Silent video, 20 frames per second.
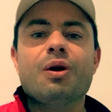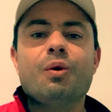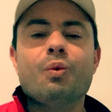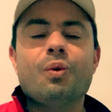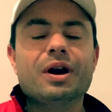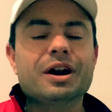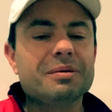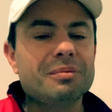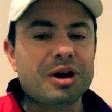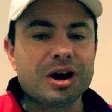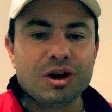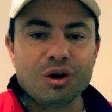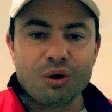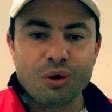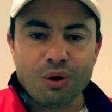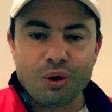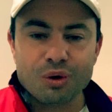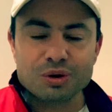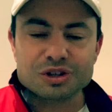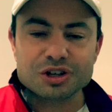one of my
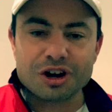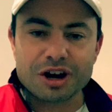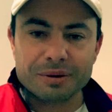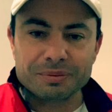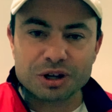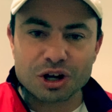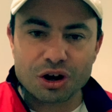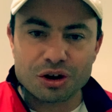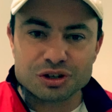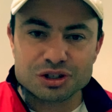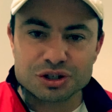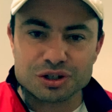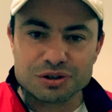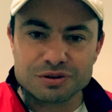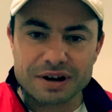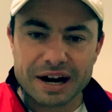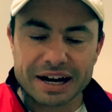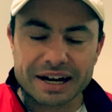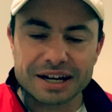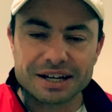all-time go-to
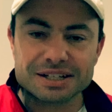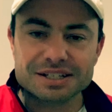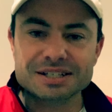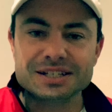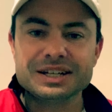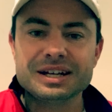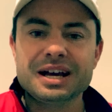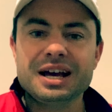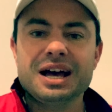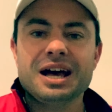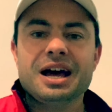rackets.